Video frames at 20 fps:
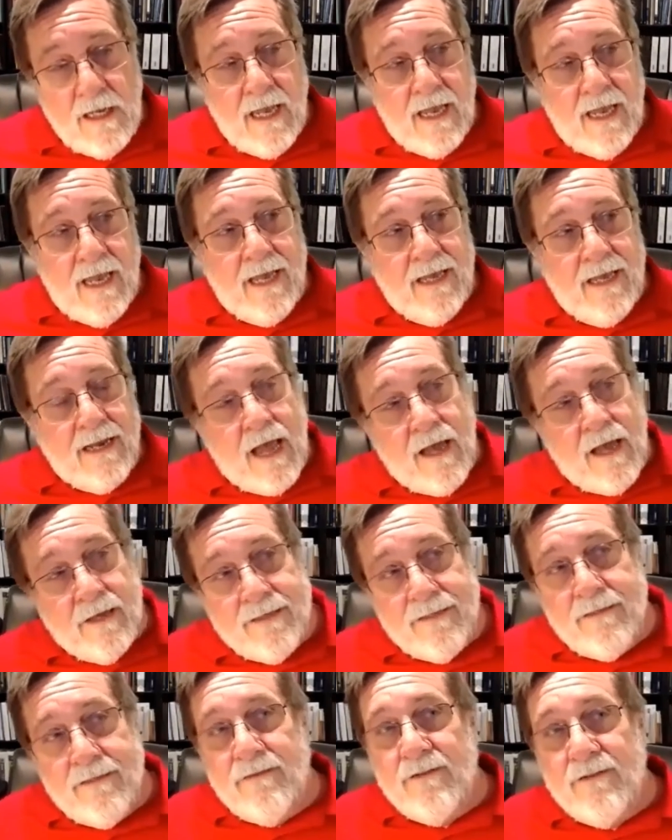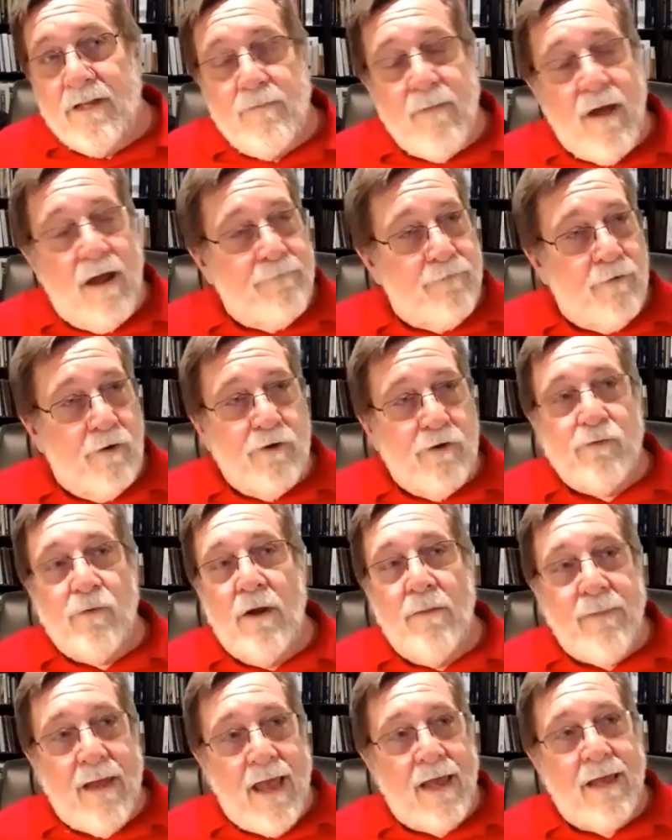And I did my first
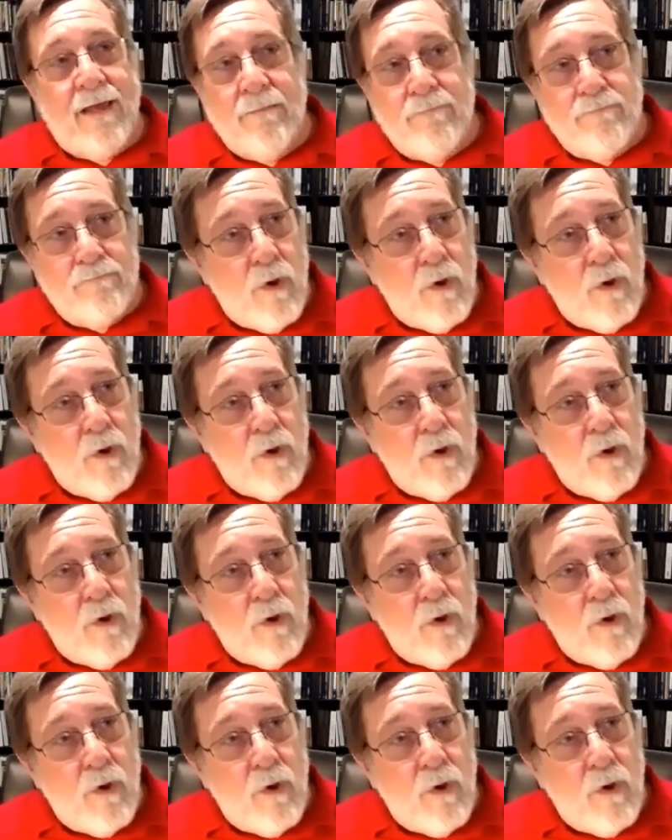one back at